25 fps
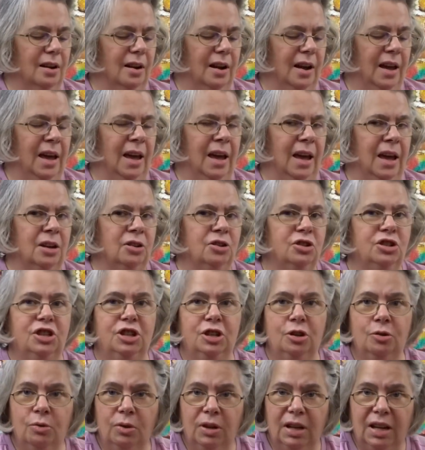and
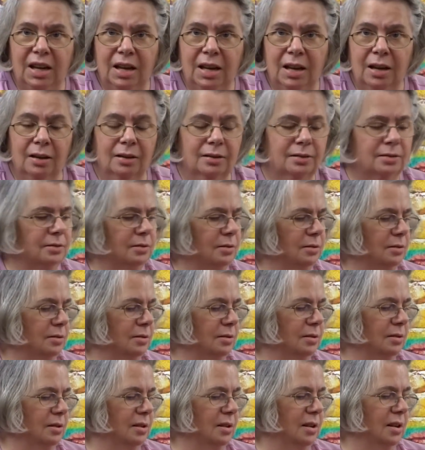Julie
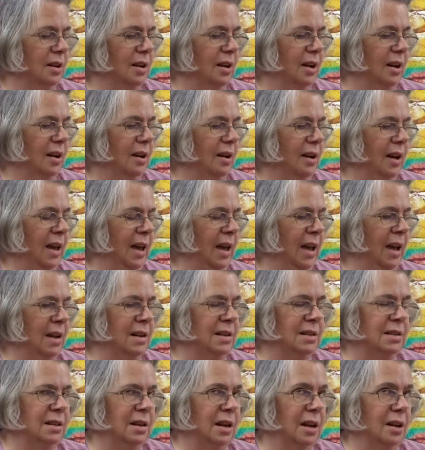
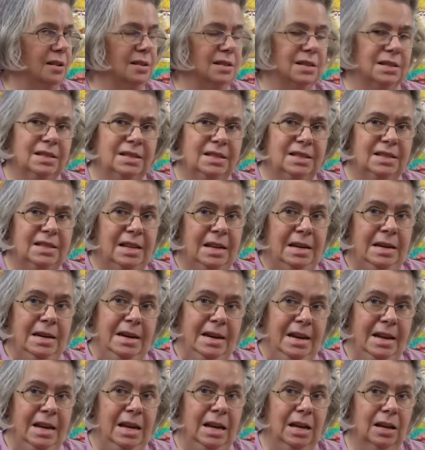and
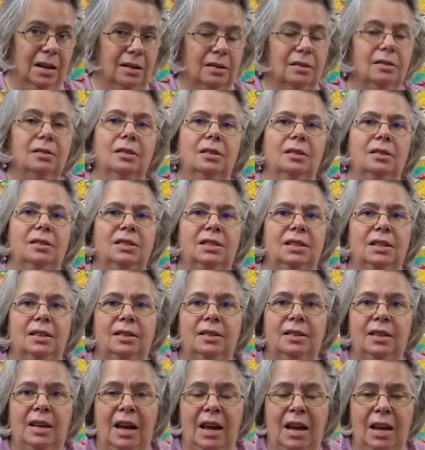Cindy to
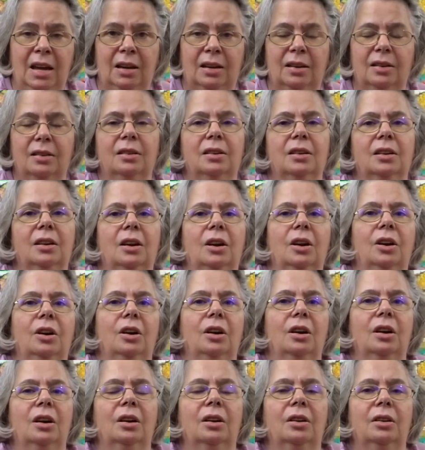thank
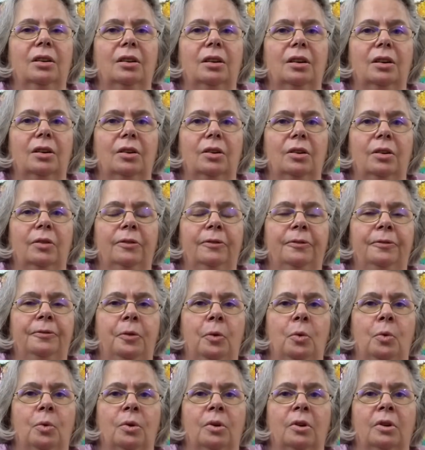
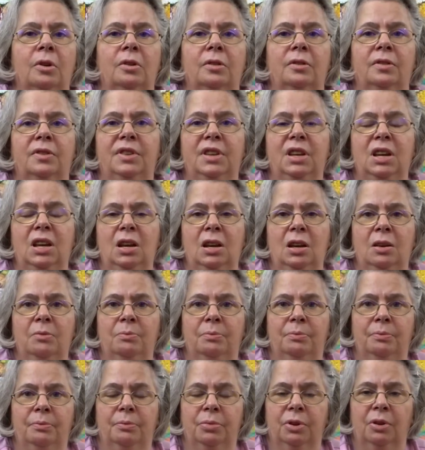for the
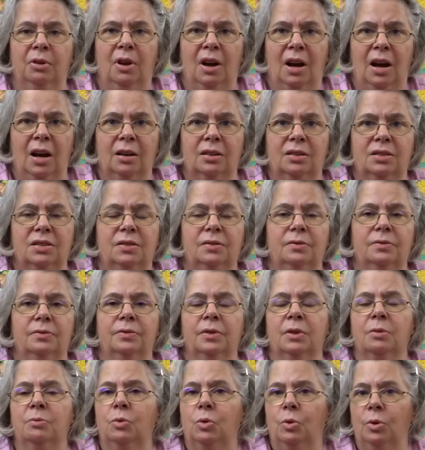blocks
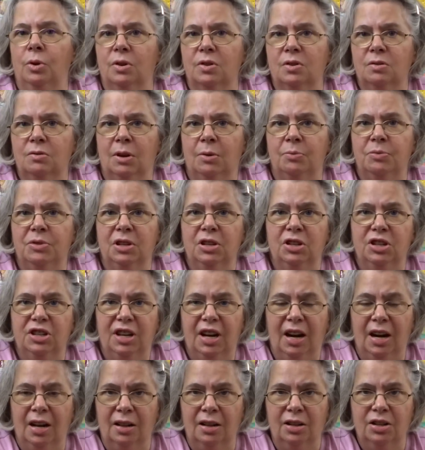from Quilt Swaps and
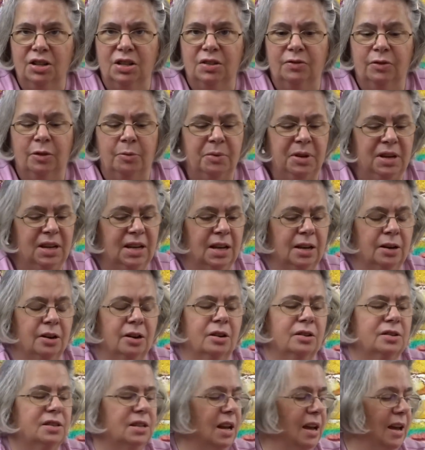Challenges for
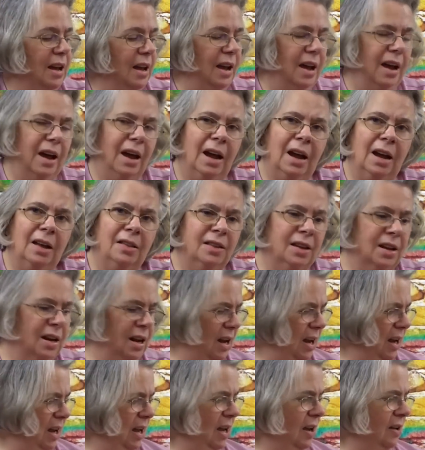Beginners. And then
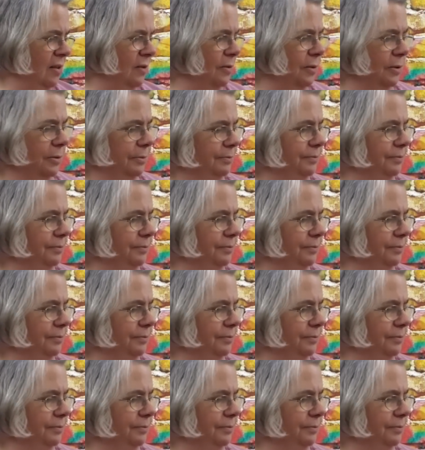I have